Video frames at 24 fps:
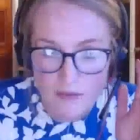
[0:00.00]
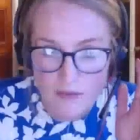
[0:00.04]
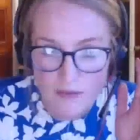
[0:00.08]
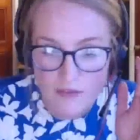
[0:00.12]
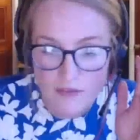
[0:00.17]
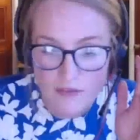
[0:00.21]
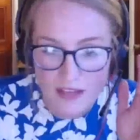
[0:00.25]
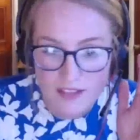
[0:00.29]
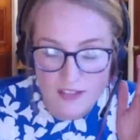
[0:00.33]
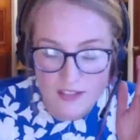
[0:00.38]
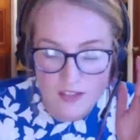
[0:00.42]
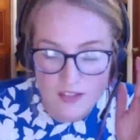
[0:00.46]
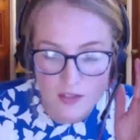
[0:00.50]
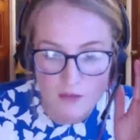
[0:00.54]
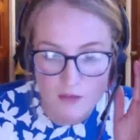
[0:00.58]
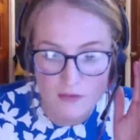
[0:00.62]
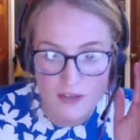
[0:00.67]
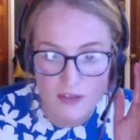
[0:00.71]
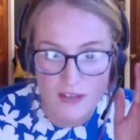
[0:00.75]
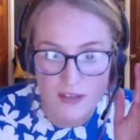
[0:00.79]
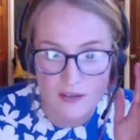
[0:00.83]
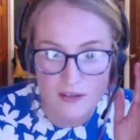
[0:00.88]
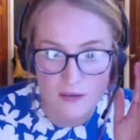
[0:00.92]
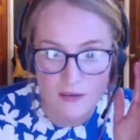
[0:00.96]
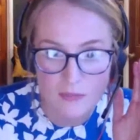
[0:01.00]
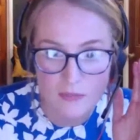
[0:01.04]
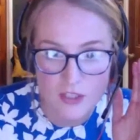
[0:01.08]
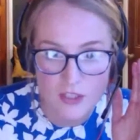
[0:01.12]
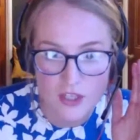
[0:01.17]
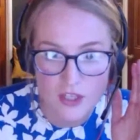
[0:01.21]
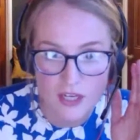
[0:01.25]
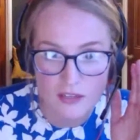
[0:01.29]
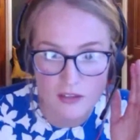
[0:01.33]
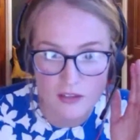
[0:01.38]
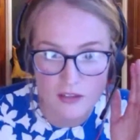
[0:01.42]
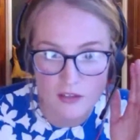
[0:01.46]
bit of that. Sorry,
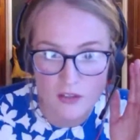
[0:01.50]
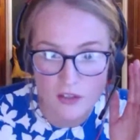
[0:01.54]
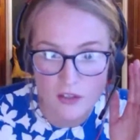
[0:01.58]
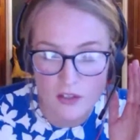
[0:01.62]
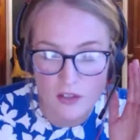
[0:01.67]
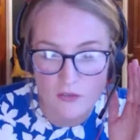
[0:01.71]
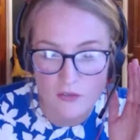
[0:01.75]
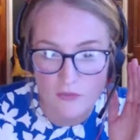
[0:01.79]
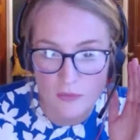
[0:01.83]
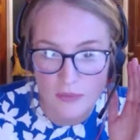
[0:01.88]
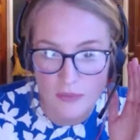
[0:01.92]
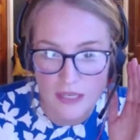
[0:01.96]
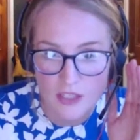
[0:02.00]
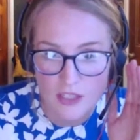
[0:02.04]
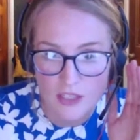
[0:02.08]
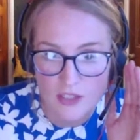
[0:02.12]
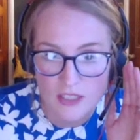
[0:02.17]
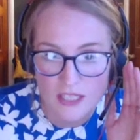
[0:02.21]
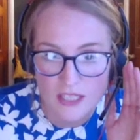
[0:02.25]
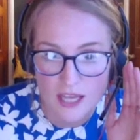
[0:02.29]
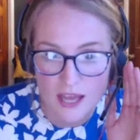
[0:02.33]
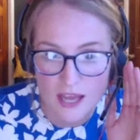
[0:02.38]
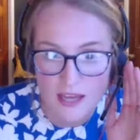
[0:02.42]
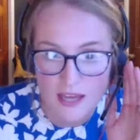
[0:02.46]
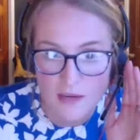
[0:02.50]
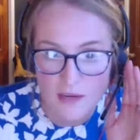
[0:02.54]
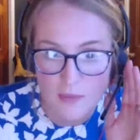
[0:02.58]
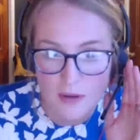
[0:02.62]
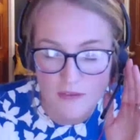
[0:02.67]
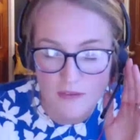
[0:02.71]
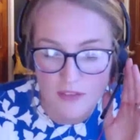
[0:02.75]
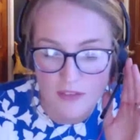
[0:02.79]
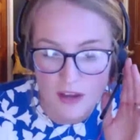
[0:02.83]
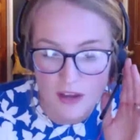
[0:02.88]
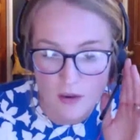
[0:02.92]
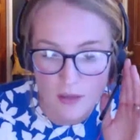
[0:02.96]
Michelle, could you repeat just that end
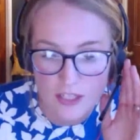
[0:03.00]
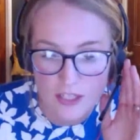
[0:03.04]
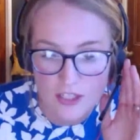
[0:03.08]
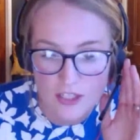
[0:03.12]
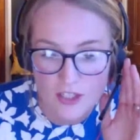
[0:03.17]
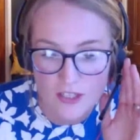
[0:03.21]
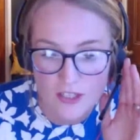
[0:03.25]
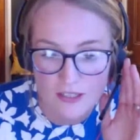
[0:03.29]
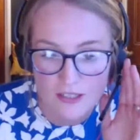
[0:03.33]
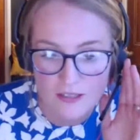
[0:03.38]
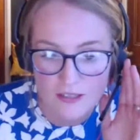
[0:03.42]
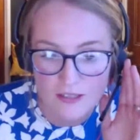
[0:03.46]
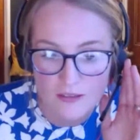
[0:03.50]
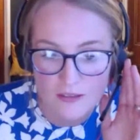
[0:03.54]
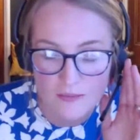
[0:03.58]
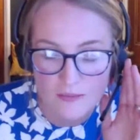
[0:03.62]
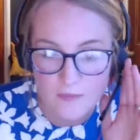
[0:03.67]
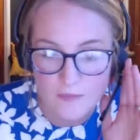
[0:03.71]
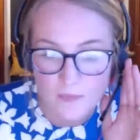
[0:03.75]
bit of that question?